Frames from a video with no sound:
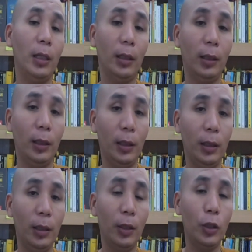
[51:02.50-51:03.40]

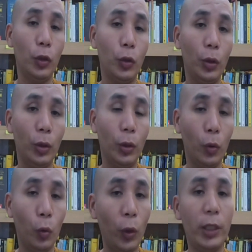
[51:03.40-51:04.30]
the
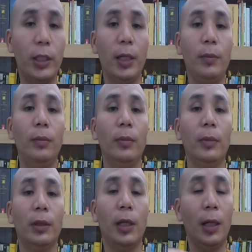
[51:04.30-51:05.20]
wisdom, the
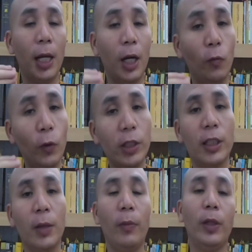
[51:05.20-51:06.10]
light of wisdom
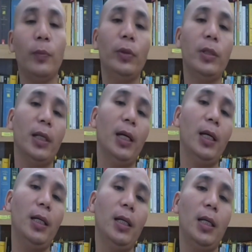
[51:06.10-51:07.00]
of the Buddha,
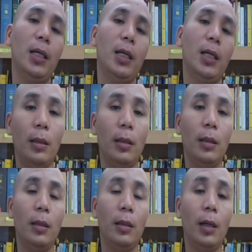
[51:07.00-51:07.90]

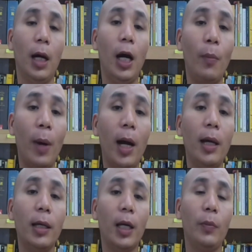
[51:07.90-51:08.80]
our mind
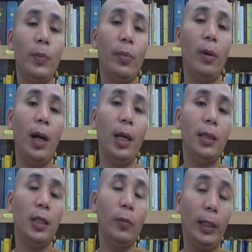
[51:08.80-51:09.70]
can be bright. If
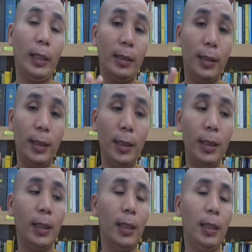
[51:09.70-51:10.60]
we can see
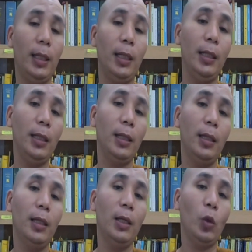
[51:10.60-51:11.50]
clearly,
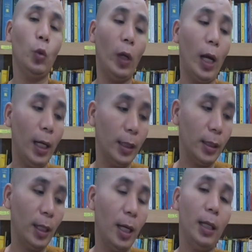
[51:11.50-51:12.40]

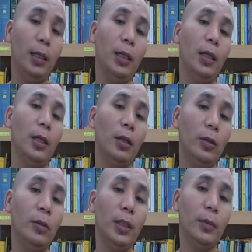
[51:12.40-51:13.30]
understand good
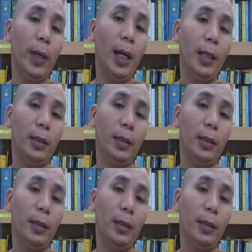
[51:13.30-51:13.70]
and bad.